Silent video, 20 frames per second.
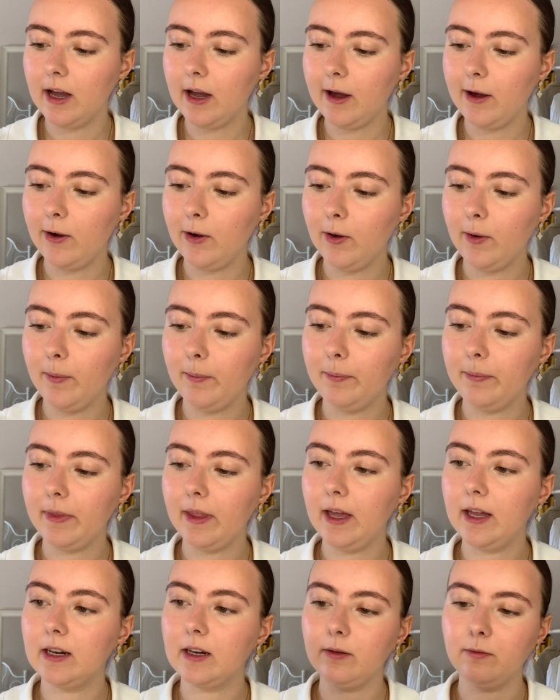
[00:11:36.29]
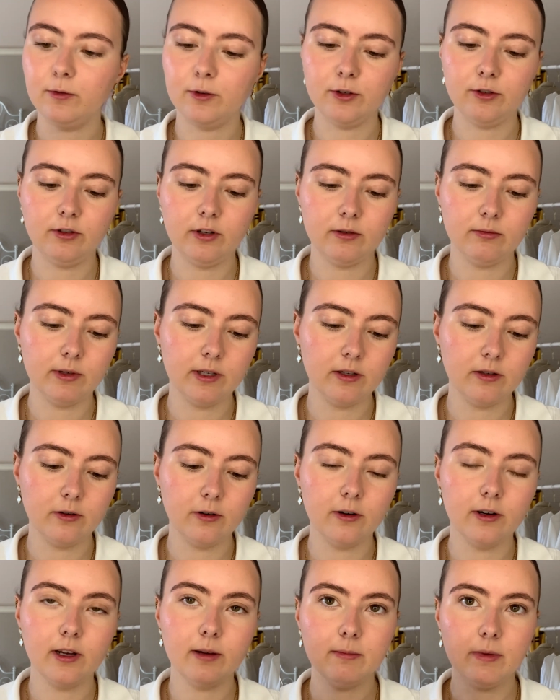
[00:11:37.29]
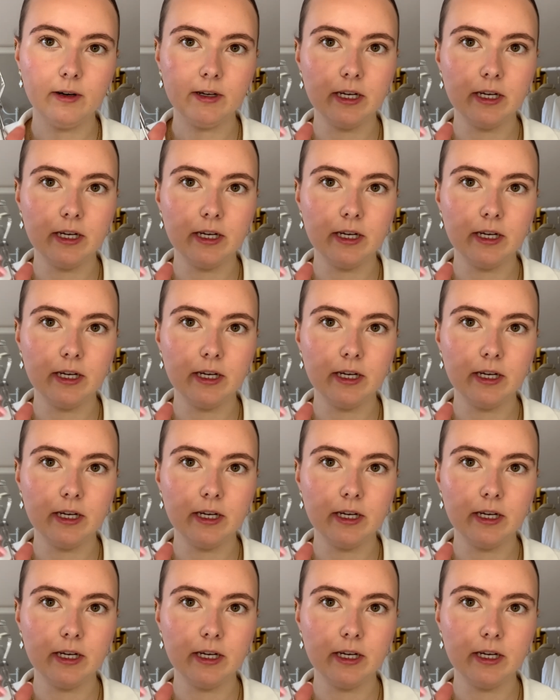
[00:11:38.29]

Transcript: And I first start with curling my